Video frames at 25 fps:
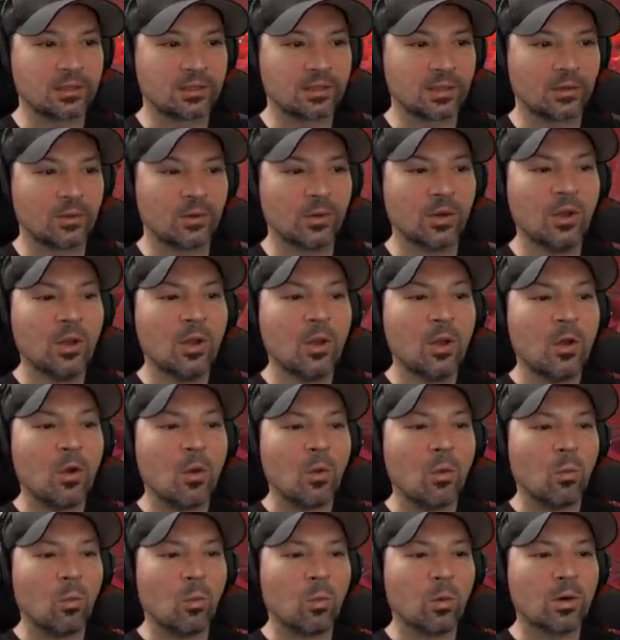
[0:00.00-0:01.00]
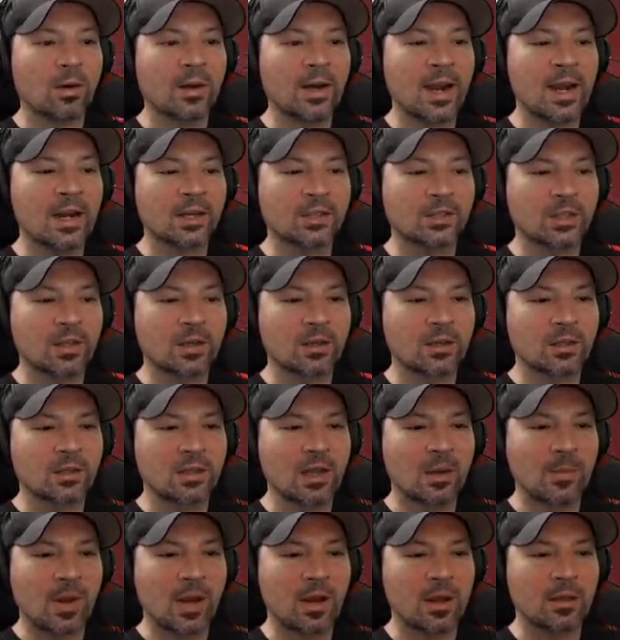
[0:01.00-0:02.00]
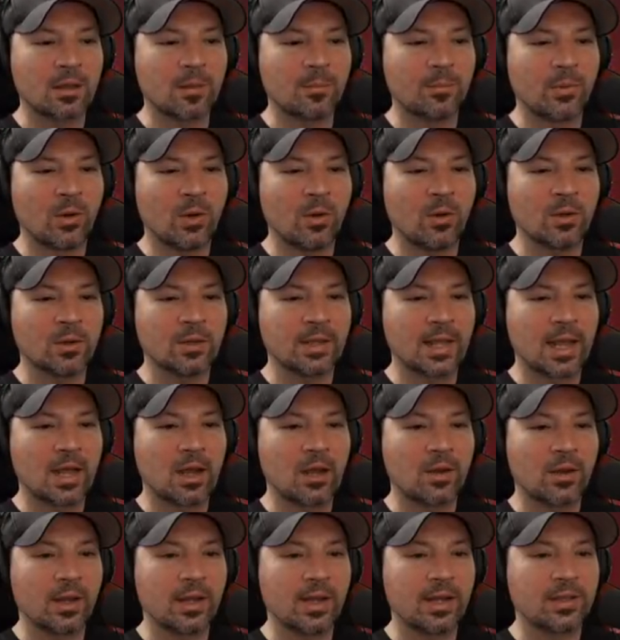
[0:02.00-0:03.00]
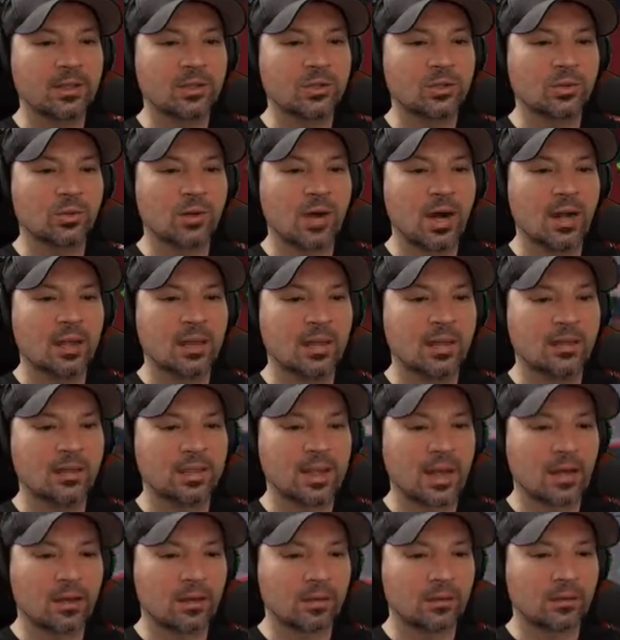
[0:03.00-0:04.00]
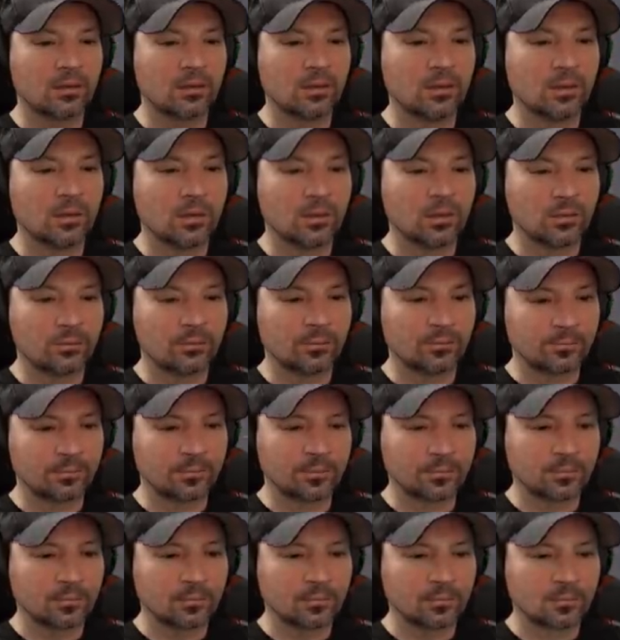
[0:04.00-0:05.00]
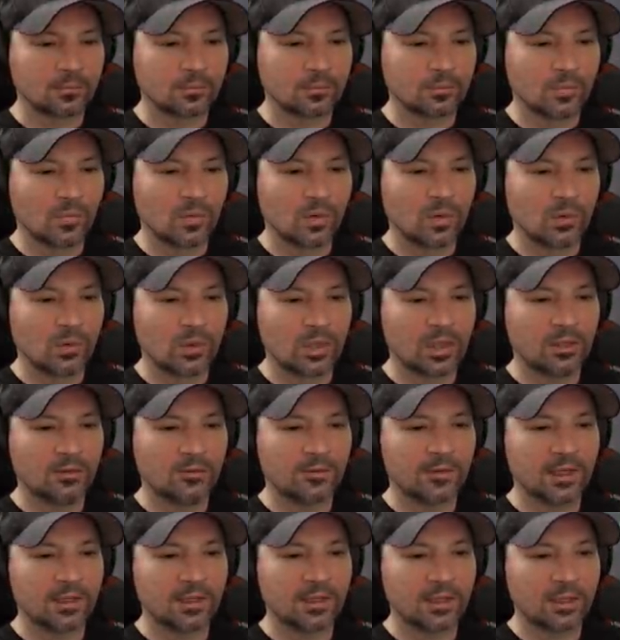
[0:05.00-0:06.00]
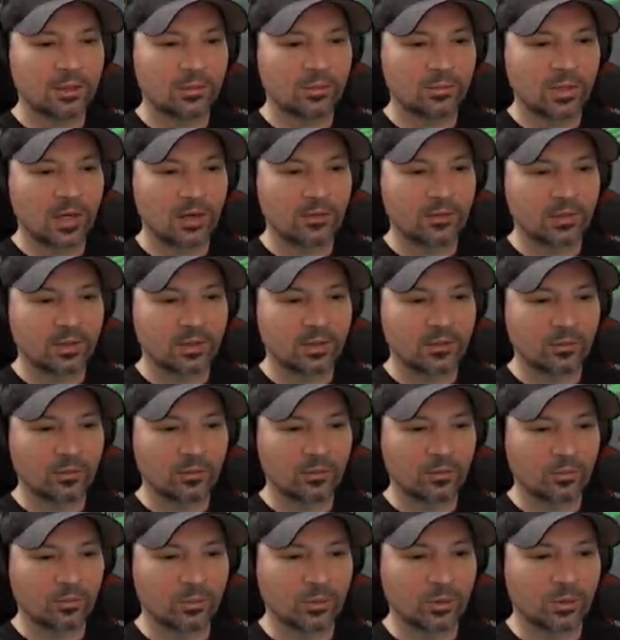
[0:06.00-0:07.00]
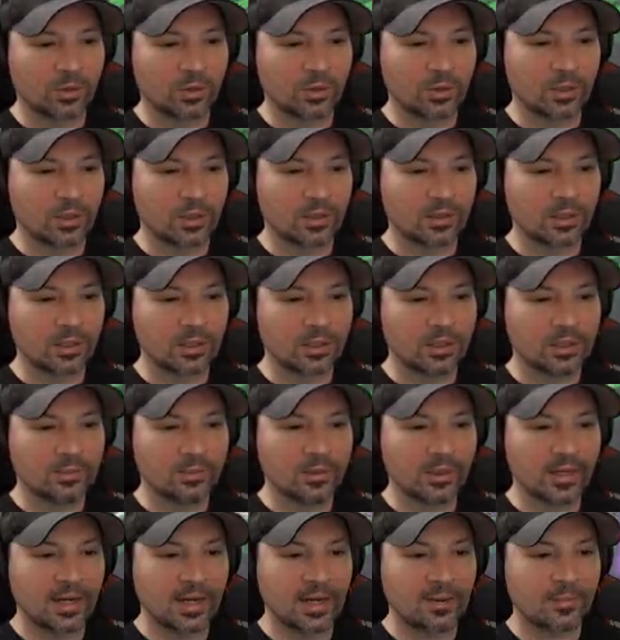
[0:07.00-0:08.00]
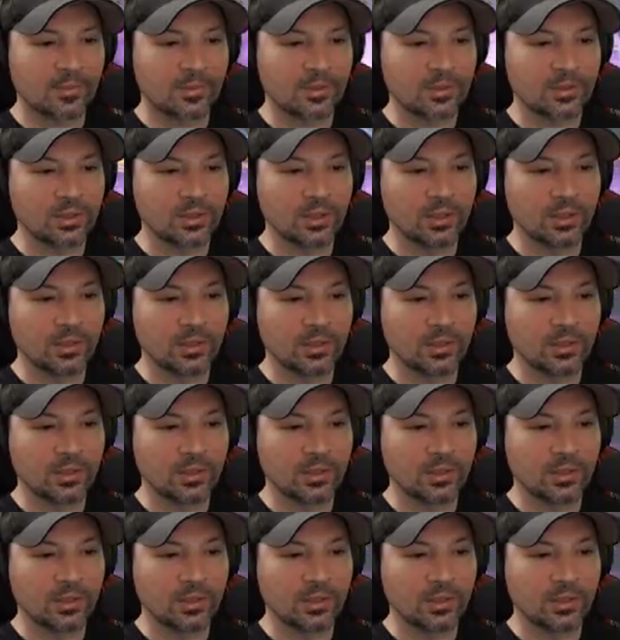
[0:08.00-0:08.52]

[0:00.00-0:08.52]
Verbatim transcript: So we're actually going to come out of the ball now and try this out. Let's fight this revenant real good. Let's see what happens.